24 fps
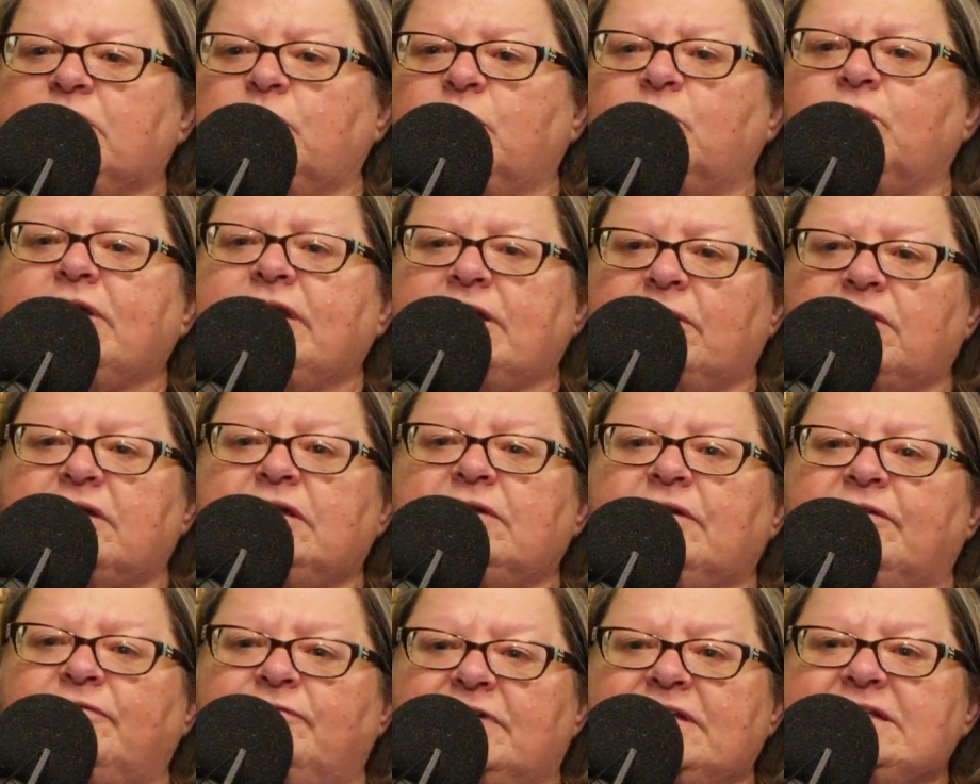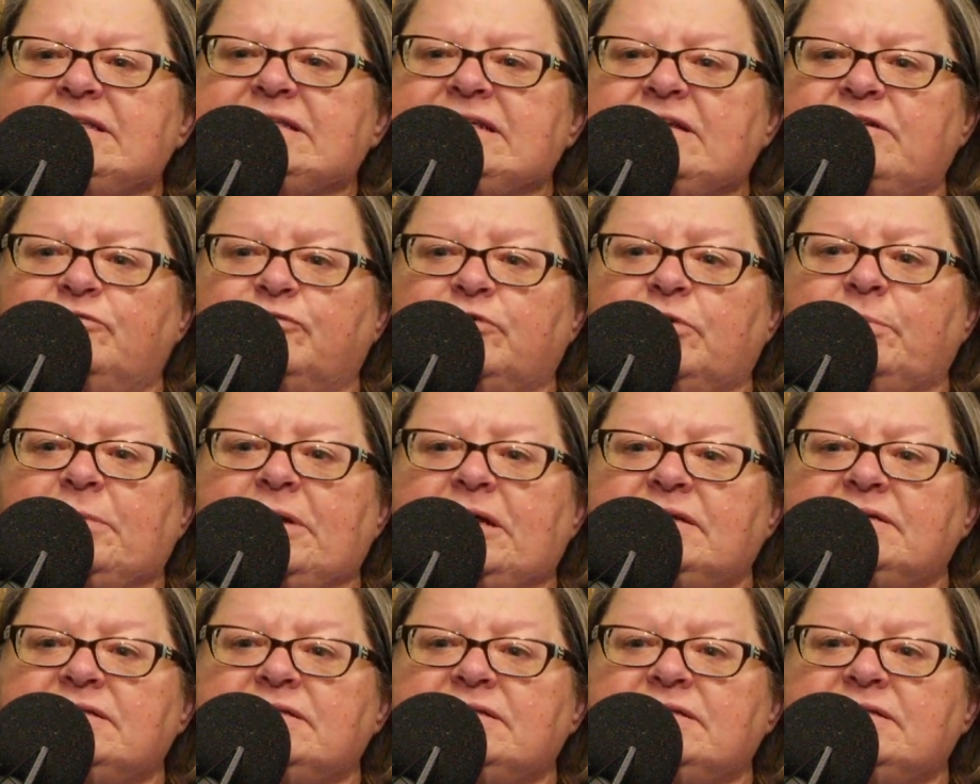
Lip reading: get a visit from us.